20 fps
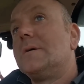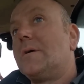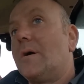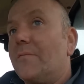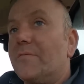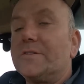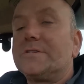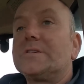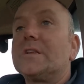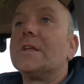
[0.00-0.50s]

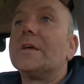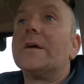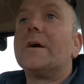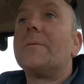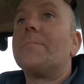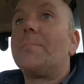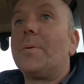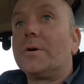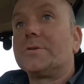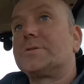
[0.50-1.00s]
Obviously
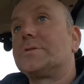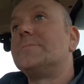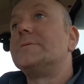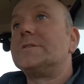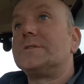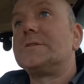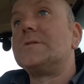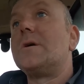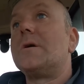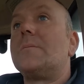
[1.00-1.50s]
at bottom
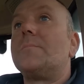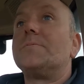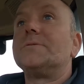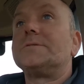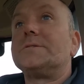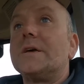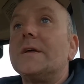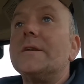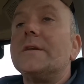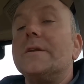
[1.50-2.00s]
it's
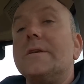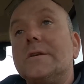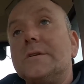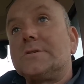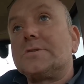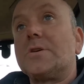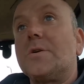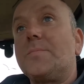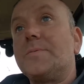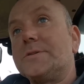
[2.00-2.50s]
0% and
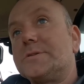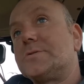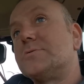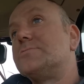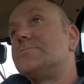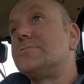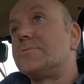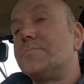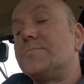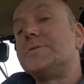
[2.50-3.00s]
at top it's
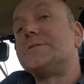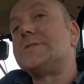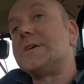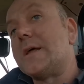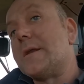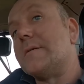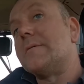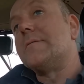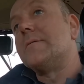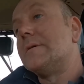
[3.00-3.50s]

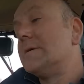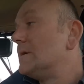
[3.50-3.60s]
100%.